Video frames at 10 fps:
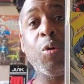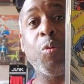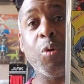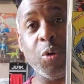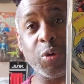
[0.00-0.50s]
a
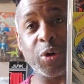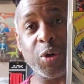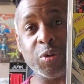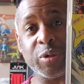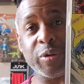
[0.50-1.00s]
roller
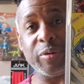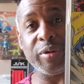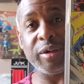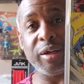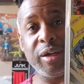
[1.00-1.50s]
coaster.
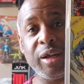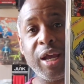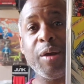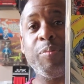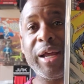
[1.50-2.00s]

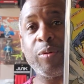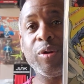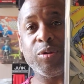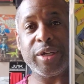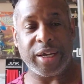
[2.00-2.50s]
And Black
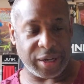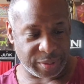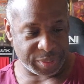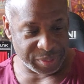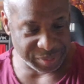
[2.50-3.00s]
Widow's tied up.